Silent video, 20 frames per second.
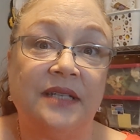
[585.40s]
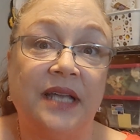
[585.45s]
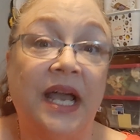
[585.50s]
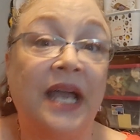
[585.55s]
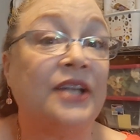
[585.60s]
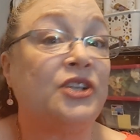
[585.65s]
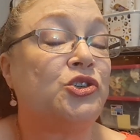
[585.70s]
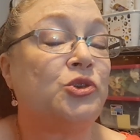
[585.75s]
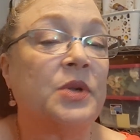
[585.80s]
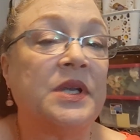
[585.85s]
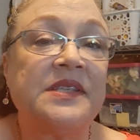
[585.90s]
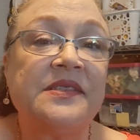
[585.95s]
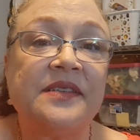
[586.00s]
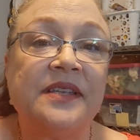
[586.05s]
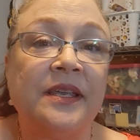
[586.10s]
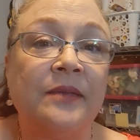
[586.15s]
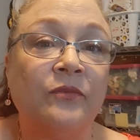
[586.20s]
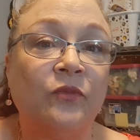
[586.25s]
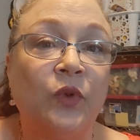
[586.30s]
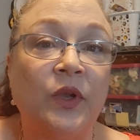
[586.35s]
I trust
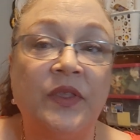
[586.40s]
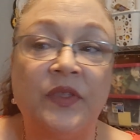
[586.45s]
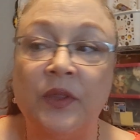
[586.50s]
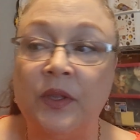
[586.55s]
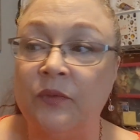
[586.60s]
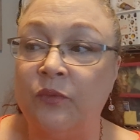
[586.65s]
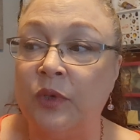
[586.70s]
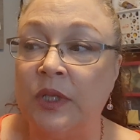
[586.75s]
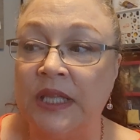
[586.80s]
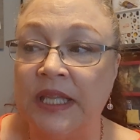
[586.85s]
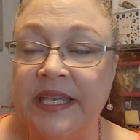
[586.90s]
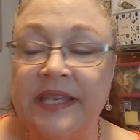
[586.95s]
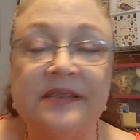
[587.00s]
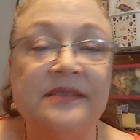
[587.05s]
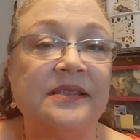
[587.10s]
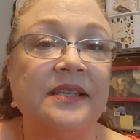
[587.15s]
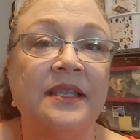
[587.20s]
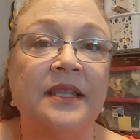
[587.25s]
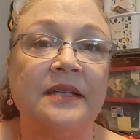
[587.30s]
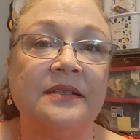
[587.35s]
him with the
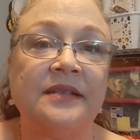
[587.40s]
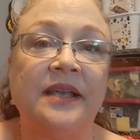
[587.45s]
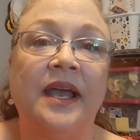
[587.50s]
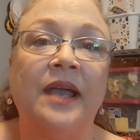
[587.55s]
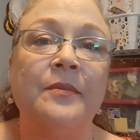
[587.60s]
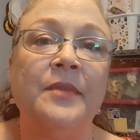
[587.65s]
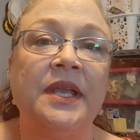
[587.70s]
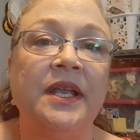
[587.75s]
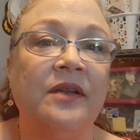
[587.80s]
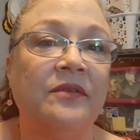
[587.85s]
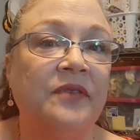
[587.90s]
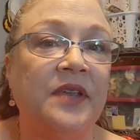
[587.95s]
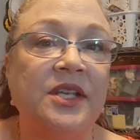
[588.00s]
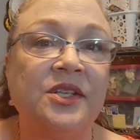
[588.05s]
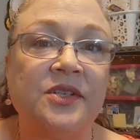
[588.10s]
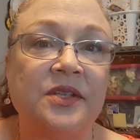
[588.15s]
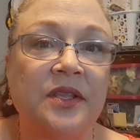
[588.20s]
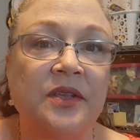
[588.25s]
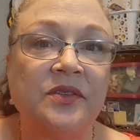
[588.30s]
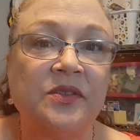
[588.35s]
release and the timing of
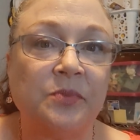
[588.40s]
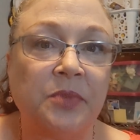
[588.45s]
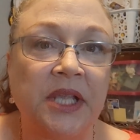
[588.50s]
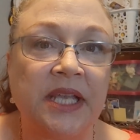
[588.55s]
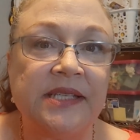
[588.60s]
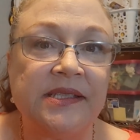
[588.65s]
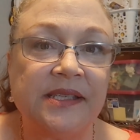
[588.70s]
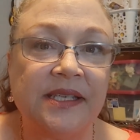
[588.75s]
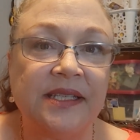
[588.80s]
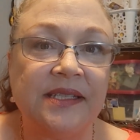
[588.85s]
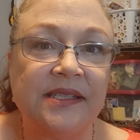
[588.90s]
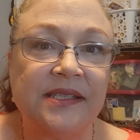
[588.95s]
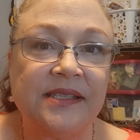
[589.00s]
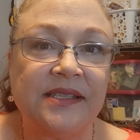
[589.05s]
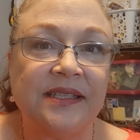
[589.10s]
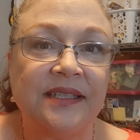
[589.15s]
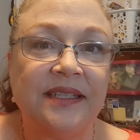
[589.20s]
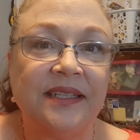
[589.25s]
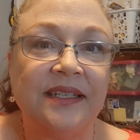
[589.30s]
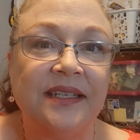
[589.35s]
each of those blessings.
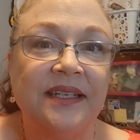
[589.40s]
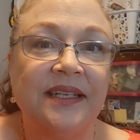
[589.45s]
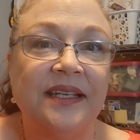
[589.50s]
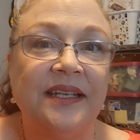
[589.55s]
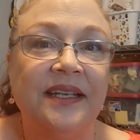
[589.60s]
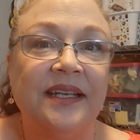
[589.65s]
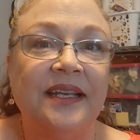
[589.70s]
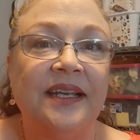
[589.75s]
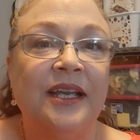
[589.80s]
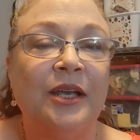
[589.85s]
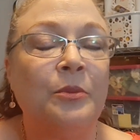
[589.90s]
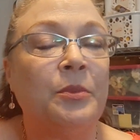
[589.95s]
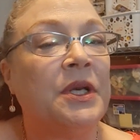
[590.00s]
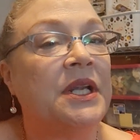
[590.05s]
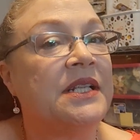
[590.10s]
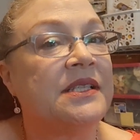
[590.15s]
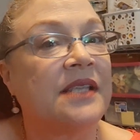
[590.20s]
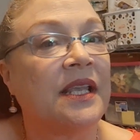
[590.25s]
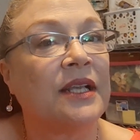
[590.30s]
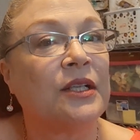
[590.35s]
But
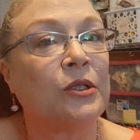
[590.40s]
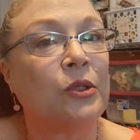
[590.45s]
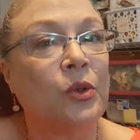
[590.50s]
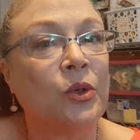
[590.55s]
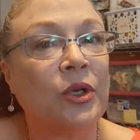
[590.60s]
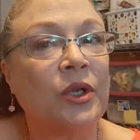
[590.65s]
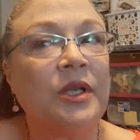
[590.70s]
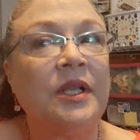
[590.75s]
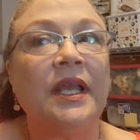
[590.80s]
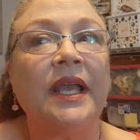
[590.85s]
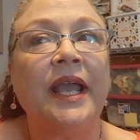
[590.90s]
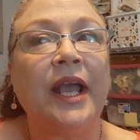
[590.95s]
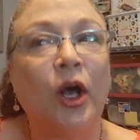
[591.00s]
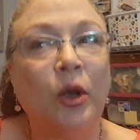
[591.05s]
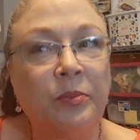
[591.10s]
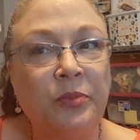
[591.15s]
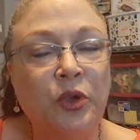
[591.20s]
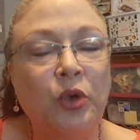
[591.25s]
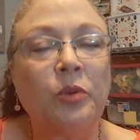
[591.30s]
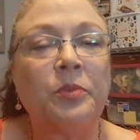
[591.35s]
it's like, Lord,
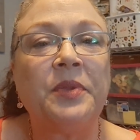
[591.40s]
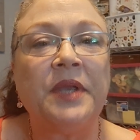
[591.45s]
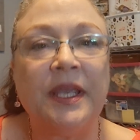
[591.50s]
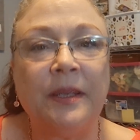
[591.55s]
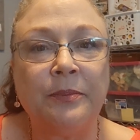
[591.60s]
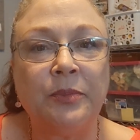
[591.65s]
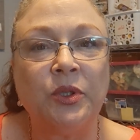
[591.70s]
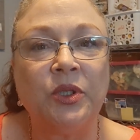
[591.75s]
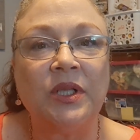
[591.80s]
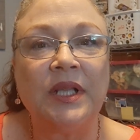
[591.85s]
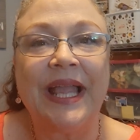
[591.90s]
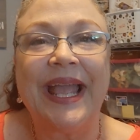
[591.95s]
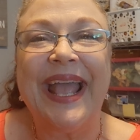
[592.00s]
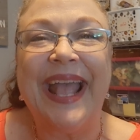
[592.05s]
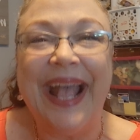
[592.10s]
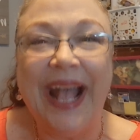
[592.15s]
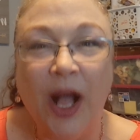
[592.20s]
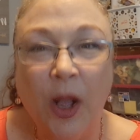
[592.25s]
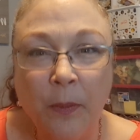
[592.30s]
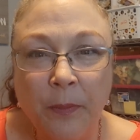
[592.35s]
help your people,
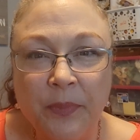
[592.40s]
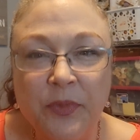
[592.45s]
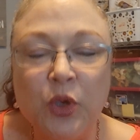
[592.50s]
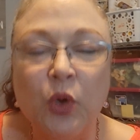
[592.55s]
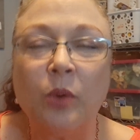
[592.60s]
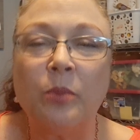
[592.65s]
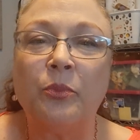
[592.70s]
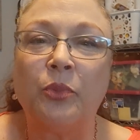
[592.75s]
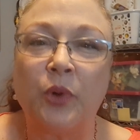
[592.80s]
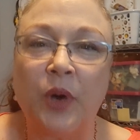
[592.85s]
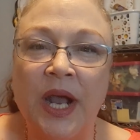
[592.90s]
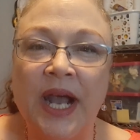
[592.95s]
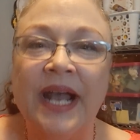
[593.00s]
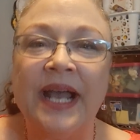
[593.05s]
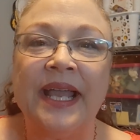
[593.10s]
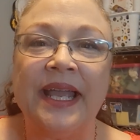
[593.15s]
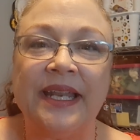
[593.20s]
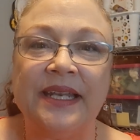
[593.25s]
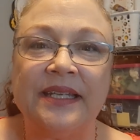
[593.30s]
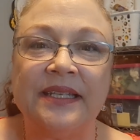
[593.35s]
help your
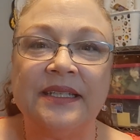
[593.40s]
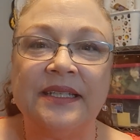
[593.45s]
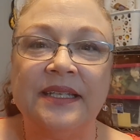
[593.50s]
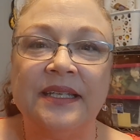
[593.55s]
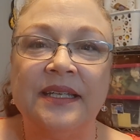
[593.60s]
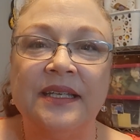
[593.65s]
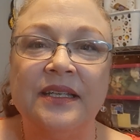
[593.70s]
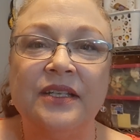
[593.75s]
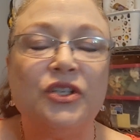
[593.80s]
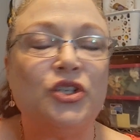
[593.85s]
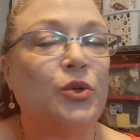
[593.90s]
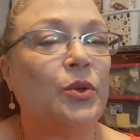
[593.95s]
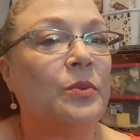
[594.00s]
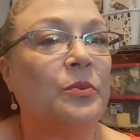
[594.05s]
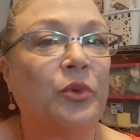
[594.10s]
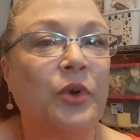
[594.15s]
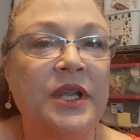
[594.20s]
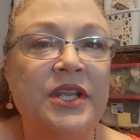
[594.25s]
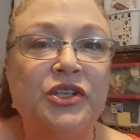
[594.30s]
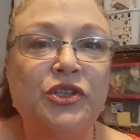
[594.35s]
bride to
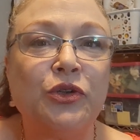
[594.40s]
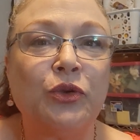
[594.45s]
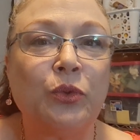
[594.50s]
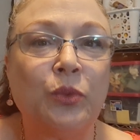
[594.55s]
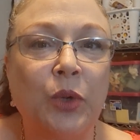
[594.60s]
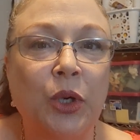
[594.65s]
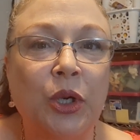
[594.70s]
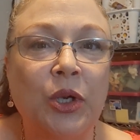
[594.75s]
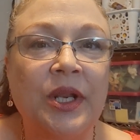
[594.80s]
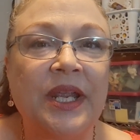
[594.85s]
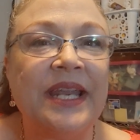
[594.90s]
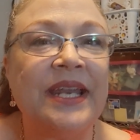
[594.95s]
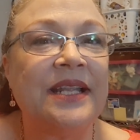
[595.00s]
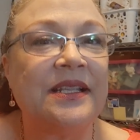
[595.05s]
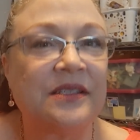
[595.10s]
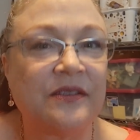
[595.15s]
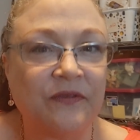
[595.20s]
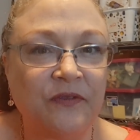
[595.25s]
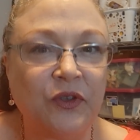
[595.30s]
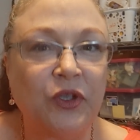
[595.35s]
embrace your word in
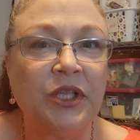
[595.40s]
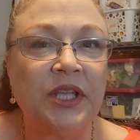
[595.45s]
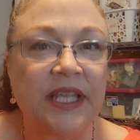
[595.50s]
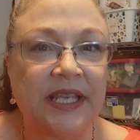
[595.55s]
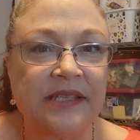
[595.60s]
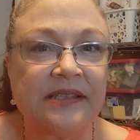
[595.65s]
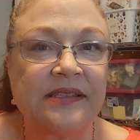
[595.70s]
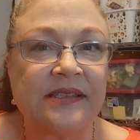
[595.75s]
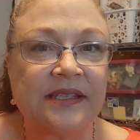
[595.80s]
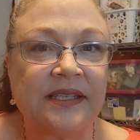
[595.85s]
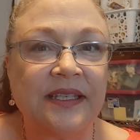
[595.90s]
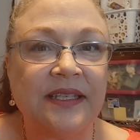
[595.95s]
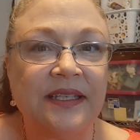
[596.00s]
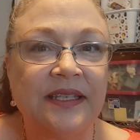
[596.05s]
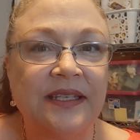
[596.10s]
its fullness.